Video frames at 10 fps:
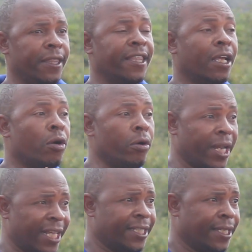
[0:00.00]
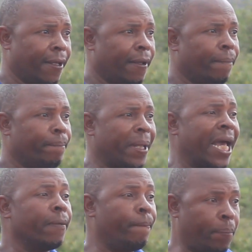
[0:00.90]
the correct
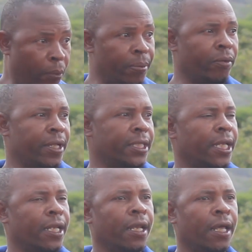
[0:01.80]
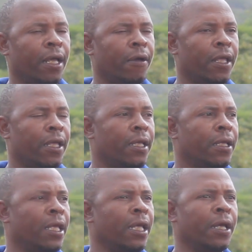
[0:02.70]
plant population, which is
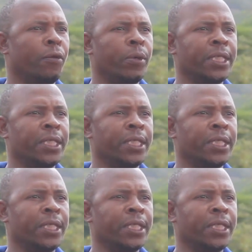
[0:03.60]
in